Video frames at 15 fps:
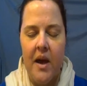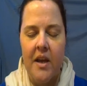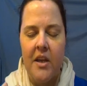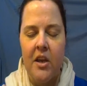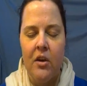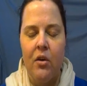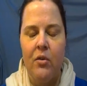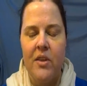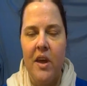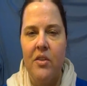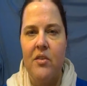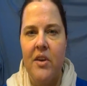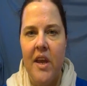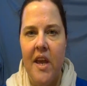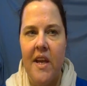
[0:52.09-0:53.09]
You know, the
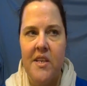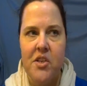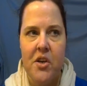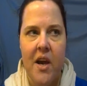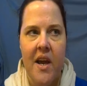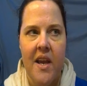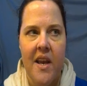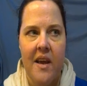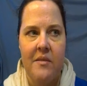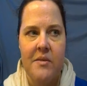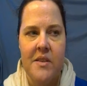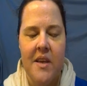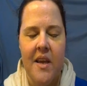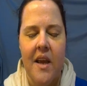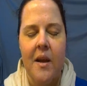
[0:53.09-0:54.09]
other day I
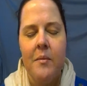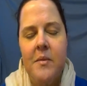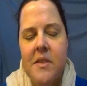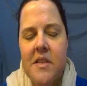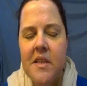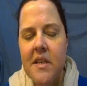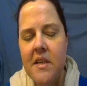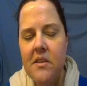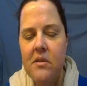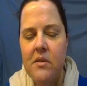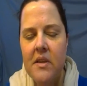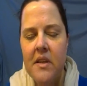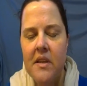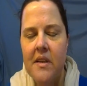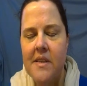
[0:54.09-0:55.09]
was like, I'm just going to
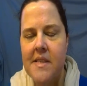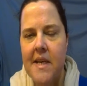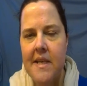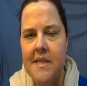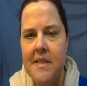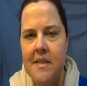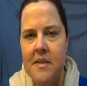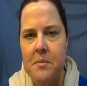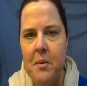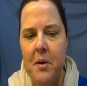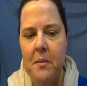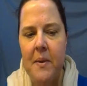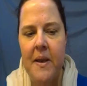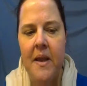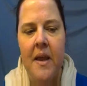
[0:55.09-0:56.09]
do a little test
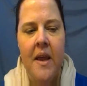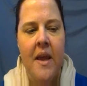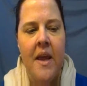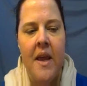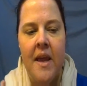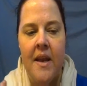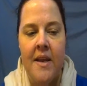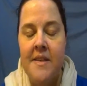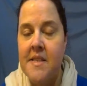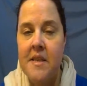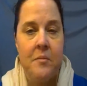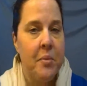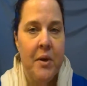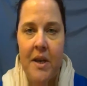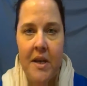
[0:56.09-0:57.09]
experiment. And I
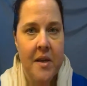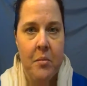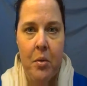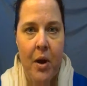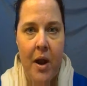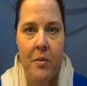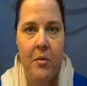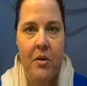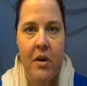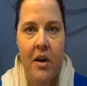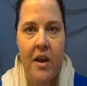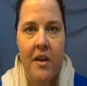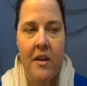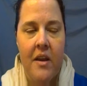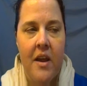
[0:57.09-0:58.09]
didn't put any primer
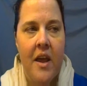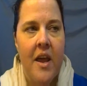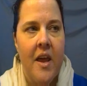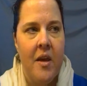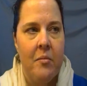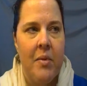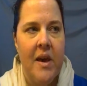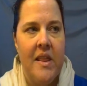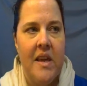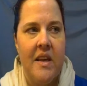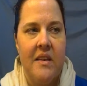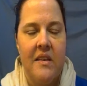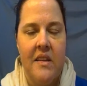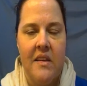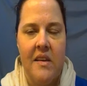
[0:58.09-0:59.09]
on. And by the
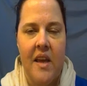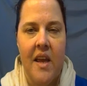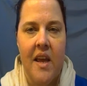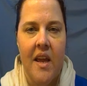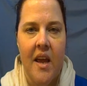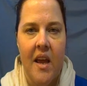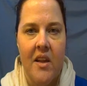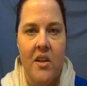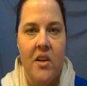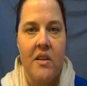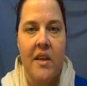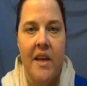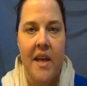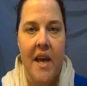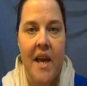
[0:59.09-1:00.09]
end of the day, I
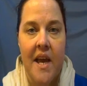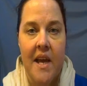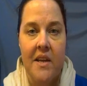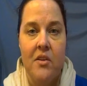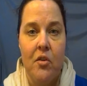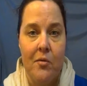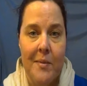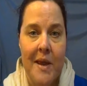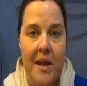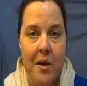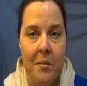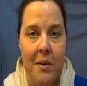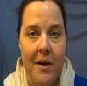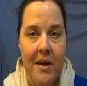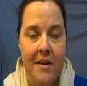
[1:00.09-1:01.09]
looked like I had no
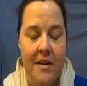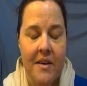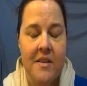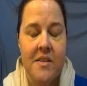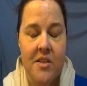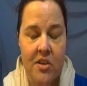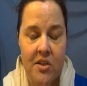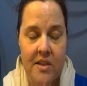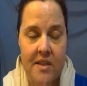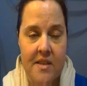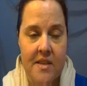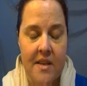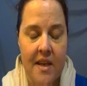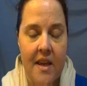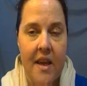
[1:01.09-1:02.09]
makeup on.
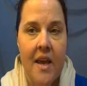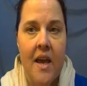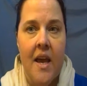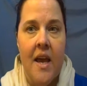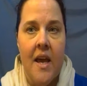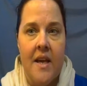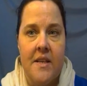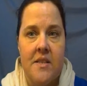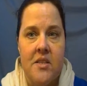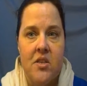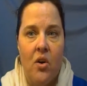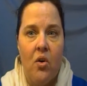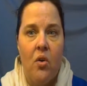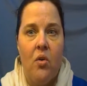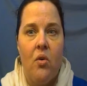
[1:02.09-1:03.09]
Seriously. And
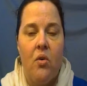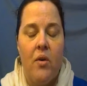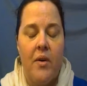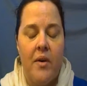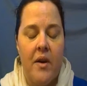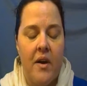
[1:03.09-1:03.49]
so